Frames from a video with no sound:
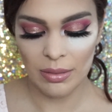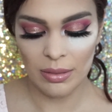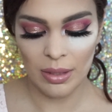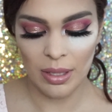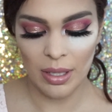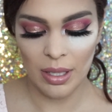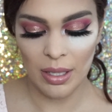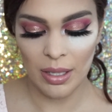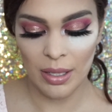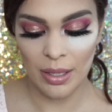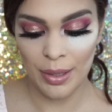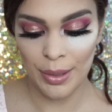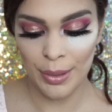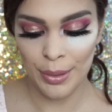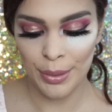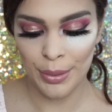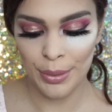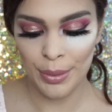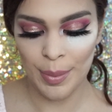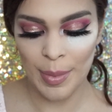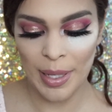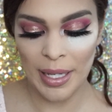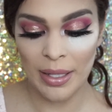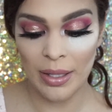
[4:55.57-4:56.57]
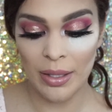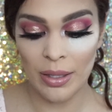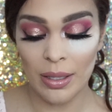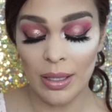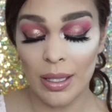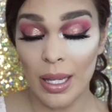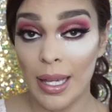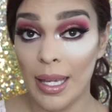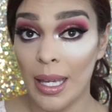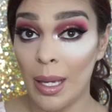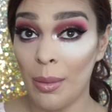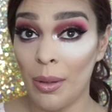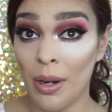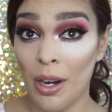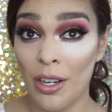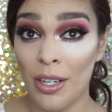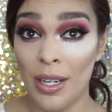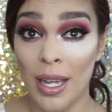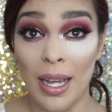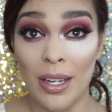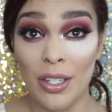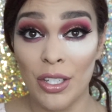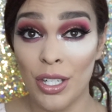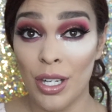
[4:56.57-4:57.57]
You know, am I gonna look like Kim
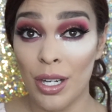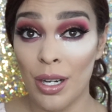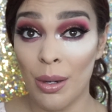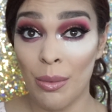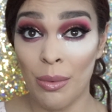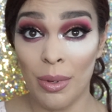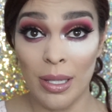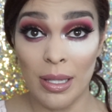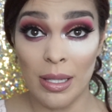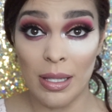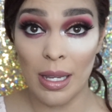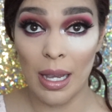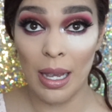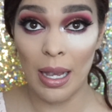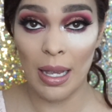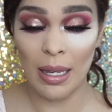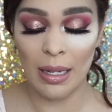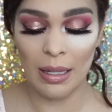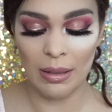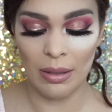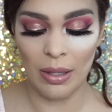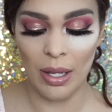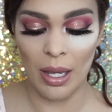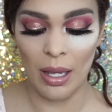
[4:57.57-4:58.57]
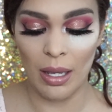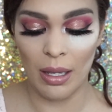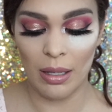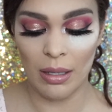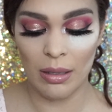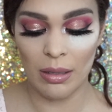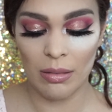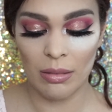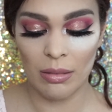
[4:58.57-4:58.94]
Kardashian on one side and like